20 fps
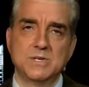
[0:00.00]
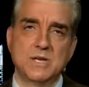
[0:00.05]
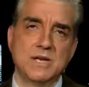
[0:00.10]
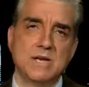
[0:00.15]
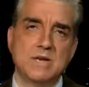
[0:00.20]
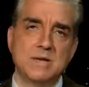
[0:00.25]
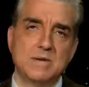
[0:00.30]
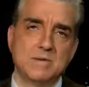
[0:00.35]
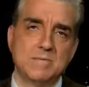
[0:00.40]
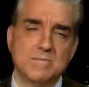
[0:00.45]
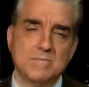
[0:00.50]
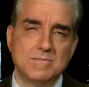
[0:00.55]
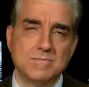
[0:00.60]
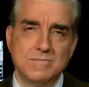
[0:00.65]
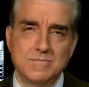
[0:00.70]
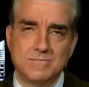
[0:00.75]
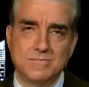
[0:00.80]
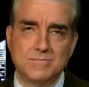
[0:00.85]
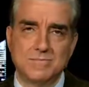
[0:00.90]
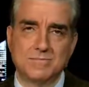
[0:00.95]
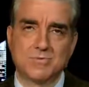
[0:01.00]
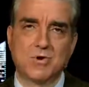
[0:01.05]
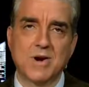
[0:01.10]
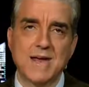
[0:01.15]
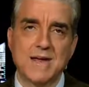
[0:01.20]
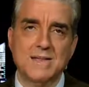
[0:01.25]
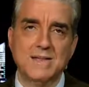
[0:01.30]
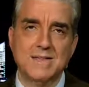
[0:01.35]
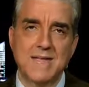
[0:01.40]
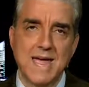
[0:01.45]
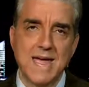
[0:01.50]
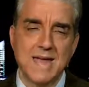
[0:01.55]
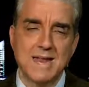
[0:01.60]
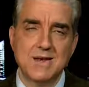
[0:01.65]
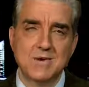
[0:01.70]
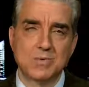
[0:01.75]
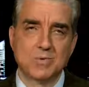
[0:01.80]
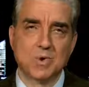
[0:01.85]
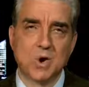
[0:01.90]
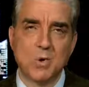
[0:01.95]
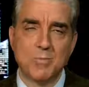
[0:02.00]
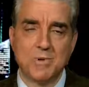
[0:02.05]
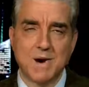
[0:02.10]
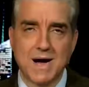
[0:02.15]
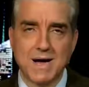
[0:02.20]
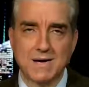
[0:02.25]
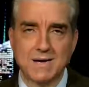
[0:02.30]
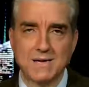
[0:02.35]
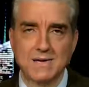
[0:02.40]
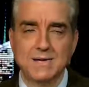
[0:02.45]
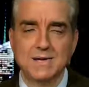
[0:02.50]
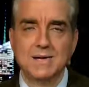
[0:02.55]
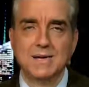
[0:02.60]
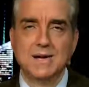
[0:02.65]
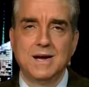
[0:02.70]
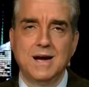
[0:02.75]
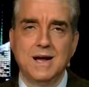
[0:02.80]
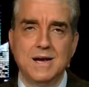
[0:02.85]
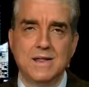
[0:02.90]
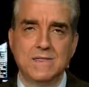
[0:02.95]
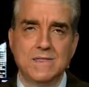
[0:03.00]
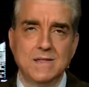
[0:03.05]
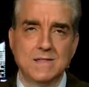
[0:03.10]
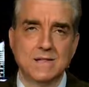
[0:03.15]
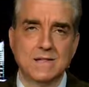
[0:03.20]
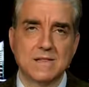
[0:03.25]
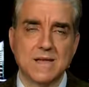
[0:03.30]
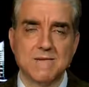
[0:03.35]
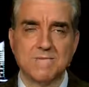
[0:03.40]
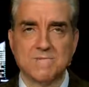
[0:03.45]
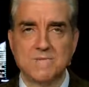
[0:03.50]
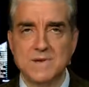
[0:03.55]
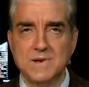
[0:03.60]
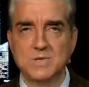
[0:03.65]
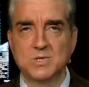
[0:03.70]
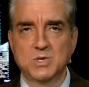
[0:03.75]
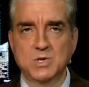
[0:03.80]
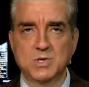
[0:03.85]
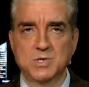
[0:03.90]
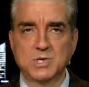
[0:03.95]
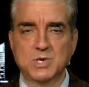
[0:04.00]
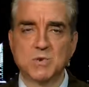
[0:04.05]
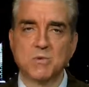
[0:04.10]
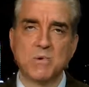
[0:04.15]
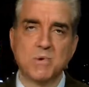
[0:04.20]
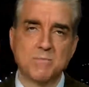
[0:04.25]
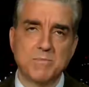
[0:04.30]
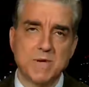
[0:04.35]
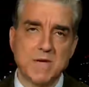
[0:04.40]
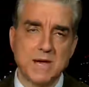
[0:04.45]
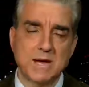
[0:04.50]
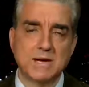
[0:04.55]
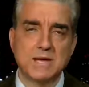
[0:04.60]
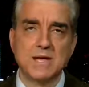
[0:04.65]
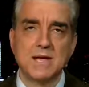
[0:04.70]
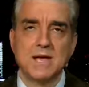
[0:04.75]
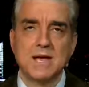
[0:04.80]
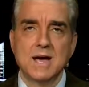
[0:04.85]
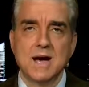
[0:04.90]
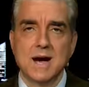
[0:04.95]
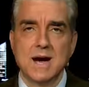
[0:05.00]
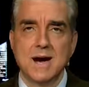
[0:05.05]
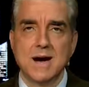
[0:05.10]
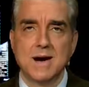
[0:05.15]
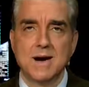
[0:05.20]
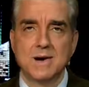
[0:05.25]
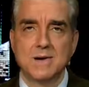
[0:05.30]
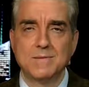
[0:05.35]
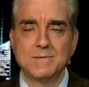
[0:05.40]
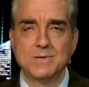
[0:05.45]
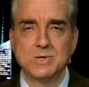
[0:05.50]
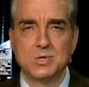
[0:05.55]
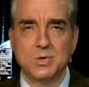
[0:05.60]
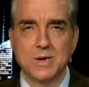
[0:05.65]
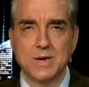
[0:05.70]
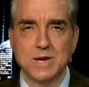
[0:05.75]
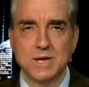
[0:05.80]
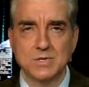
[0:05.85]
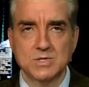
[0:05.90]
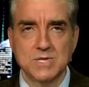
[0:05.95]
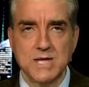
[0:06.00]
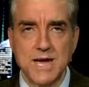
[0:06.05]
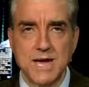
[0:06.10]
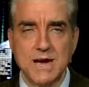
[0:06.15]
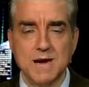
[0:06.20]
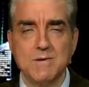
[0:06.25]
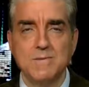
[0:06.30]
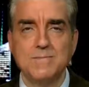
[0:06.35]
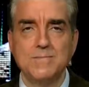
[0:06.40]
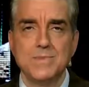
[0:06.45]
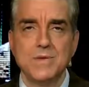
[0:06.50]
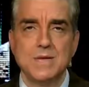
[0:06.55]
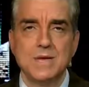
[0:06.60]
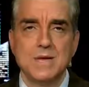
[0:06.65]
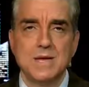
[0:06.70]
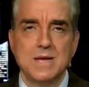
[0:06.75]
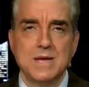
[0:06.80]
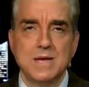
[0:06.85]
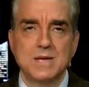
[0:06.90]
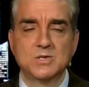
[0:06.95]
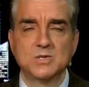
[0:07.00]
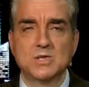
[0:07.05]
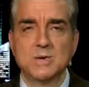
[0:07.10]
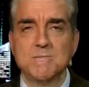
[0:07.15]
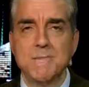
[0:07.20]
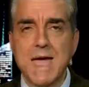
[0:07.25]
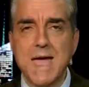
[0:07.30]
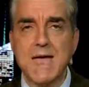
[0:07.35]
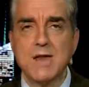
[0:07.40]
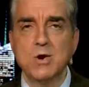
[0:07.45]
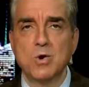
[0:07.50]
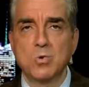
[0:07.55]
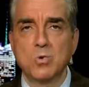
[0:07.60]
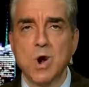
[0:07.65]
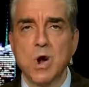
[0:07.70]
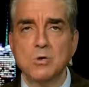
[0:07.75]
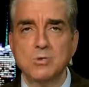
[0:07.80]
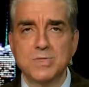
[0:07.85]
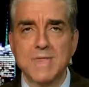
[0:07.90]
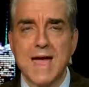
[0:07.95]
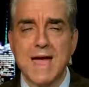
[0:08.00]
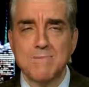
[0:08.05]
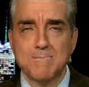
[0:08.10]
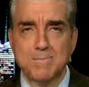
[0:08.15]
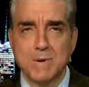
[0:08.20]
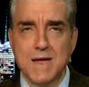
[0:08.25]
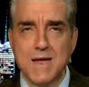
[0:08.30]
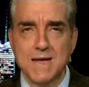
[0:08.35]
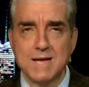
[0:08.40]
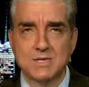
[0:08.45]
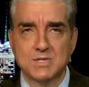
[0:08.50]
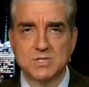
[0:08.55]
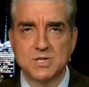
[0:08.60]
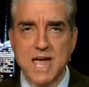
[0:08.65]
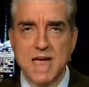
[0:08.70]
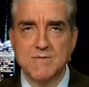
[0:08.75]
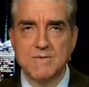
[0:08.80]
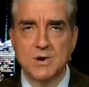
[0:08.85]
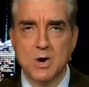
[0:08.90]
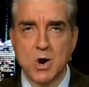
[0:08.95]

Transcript: a brain dead robot. Anything the left feeds her, she'll repeat. Uh, joining us now is the man who wrote that piece, David